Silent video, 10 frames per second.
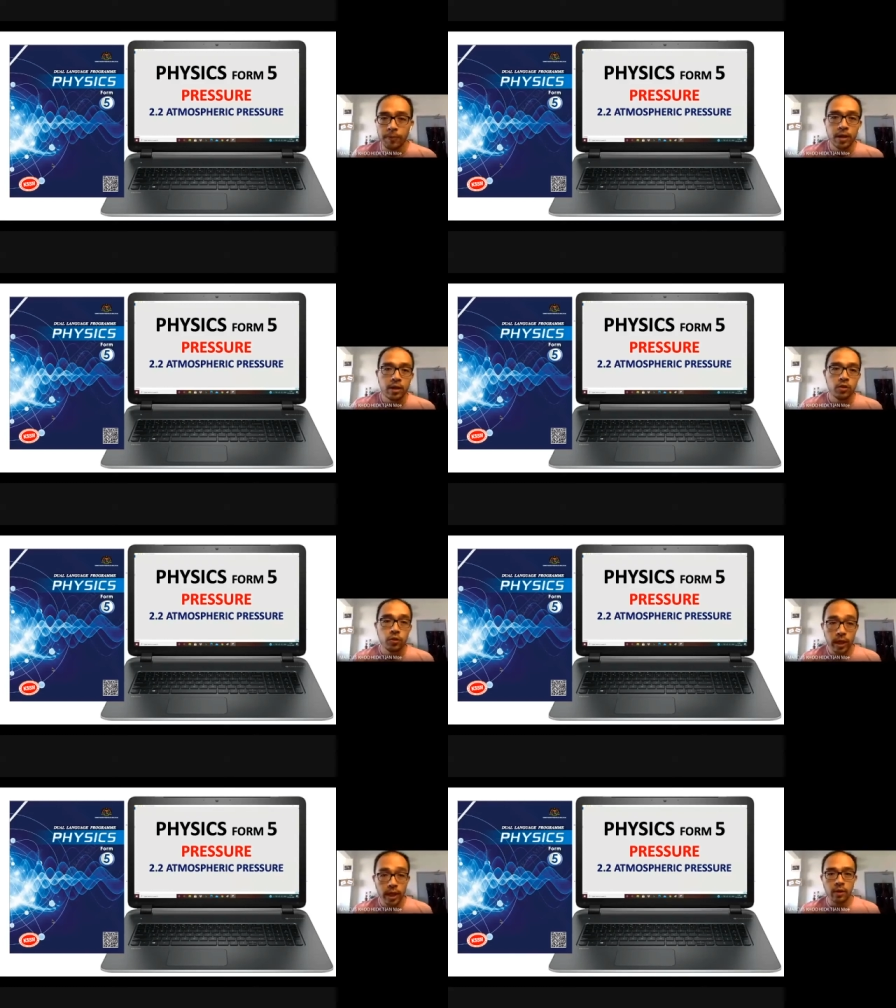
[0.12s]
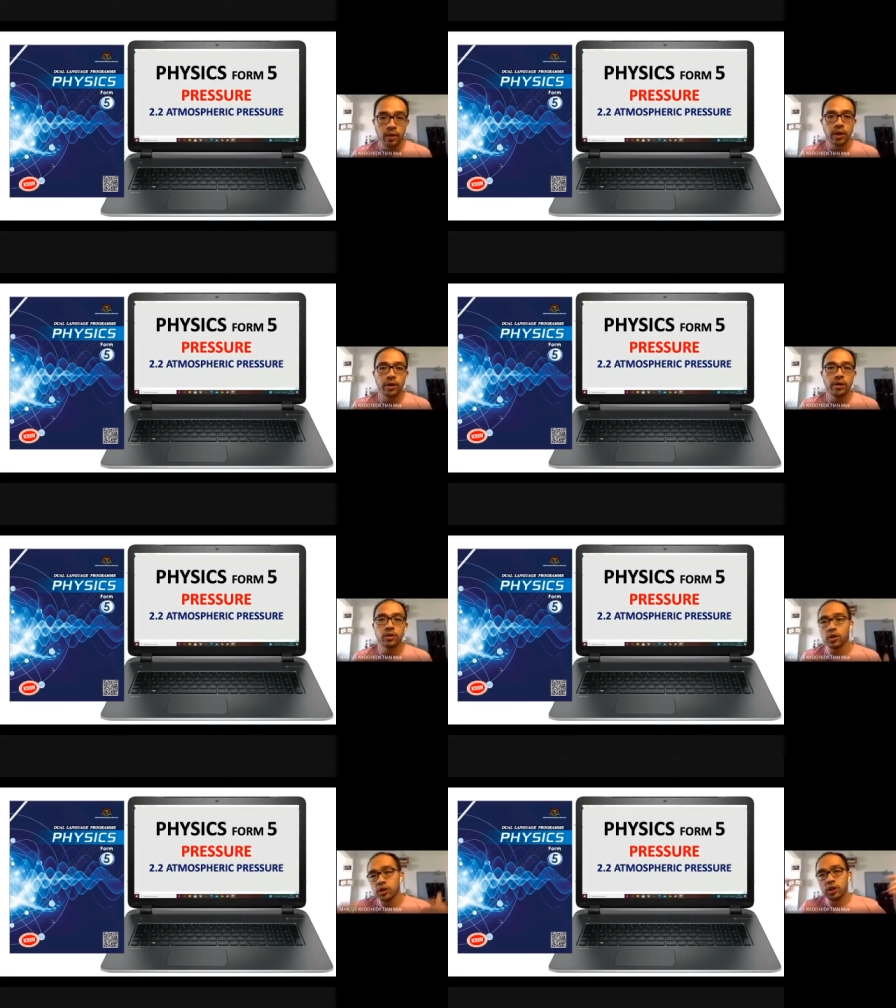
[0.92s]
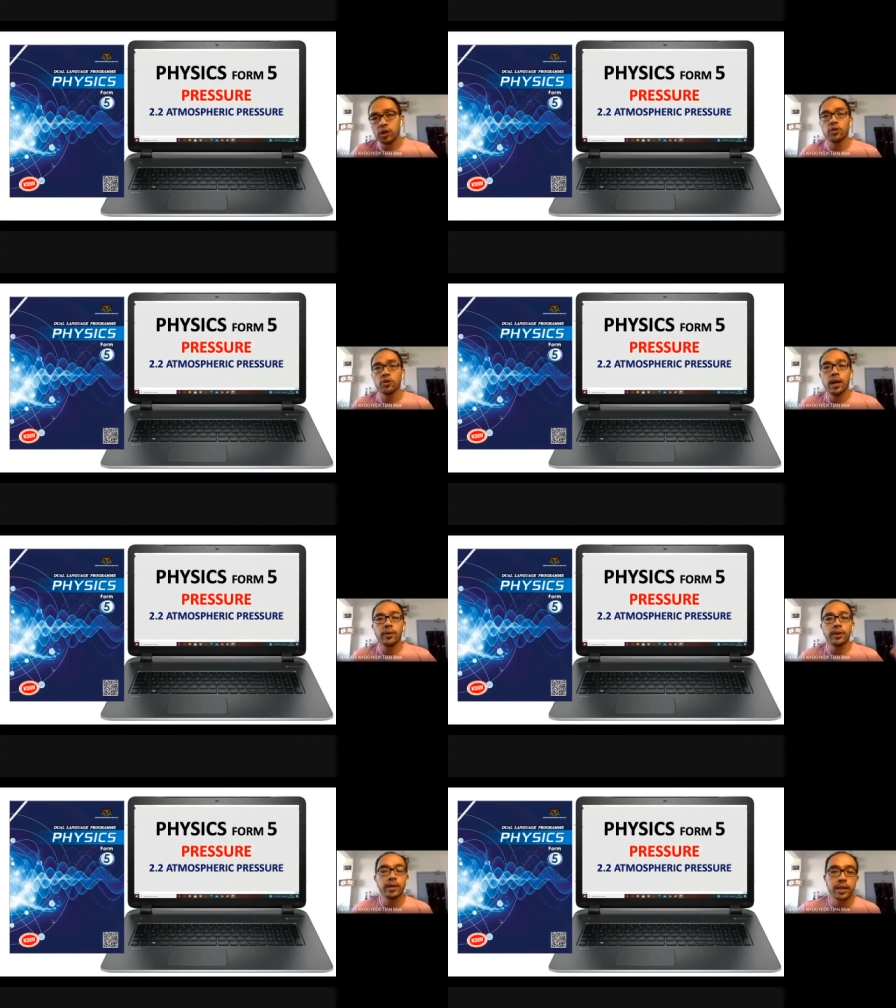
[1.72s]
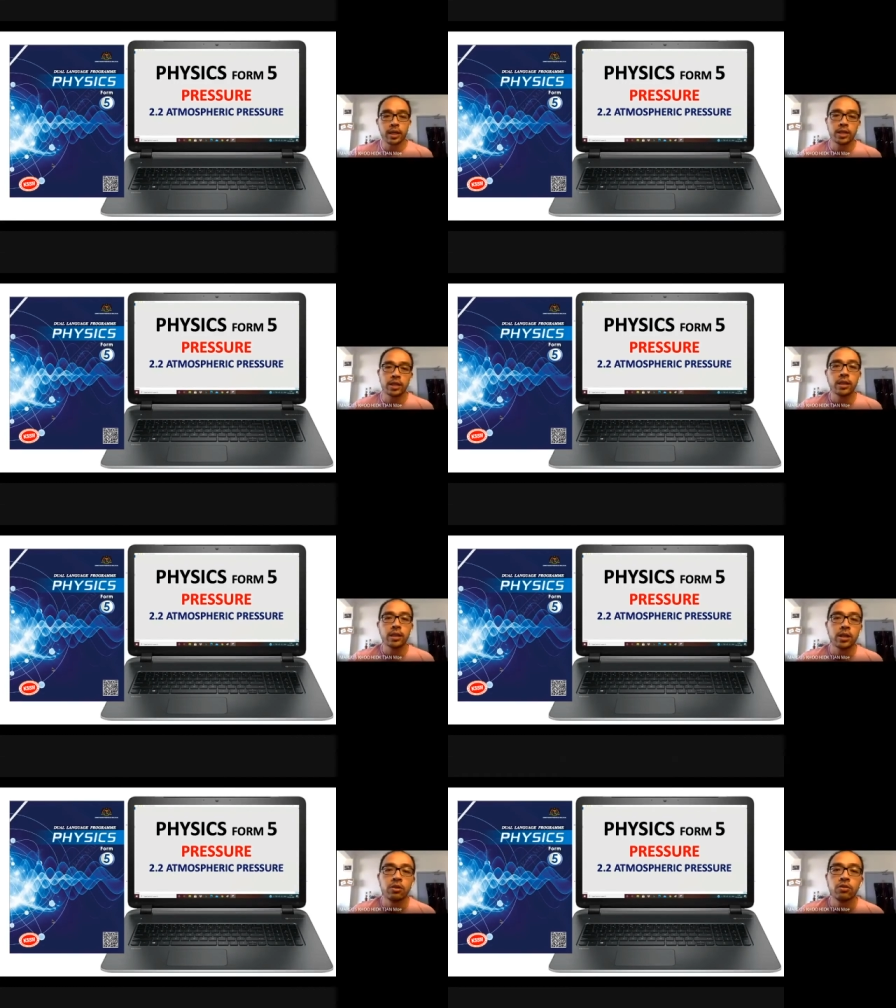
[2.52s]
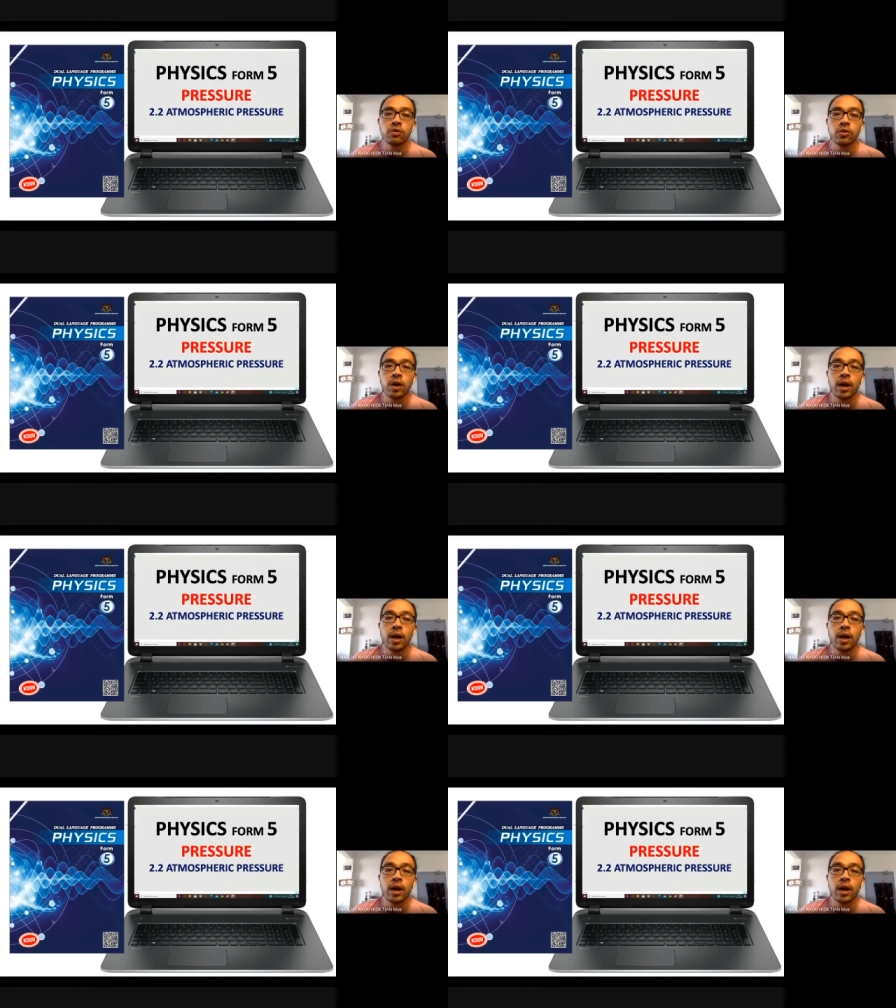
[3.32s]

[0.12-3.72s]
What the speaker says: Today, we're going to continue our discussion into